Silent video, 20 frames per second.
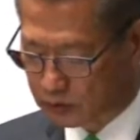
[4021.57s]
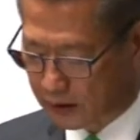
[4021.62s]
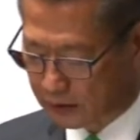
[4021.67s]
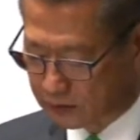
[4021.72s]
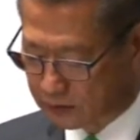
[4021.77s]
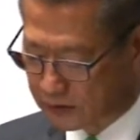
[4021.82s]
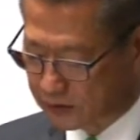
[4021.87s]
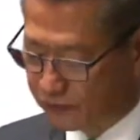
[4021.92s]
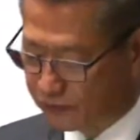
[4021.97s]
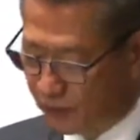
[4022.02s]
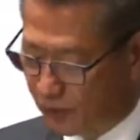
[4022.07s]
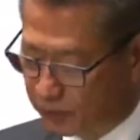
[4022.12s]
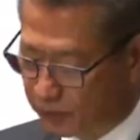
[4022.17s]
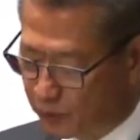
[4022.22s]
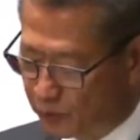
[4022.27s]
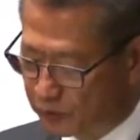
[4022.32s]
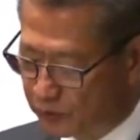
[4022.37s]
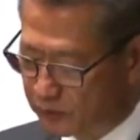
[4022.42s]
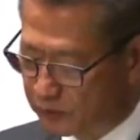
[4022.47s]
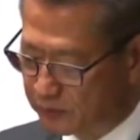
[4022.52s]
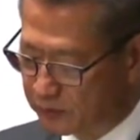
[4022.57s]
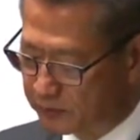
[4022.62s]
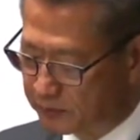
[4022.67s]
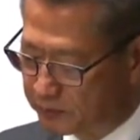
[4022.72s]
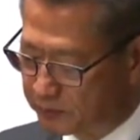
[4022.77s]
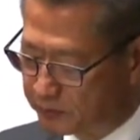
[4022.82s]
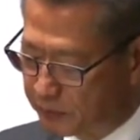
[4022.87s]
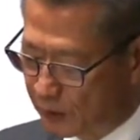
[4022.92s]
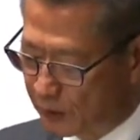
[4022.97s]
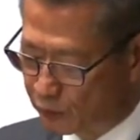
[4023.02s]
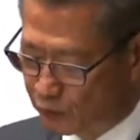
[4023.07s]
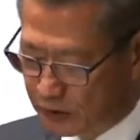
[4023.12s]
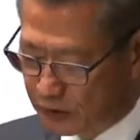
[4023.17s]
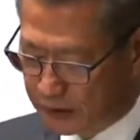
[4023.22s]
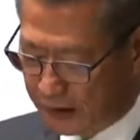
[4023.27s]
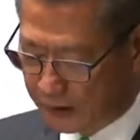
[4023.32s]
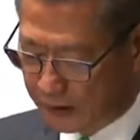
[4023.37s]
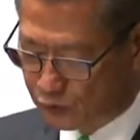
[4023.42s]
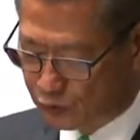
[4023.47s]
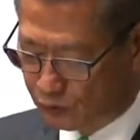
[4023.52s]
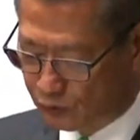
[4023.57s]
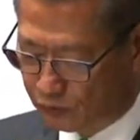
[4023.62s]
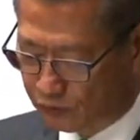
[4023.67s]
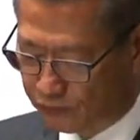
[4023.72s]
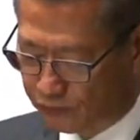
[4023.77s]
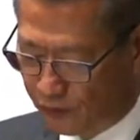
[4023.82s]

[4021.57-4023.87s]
co investment partners late last year.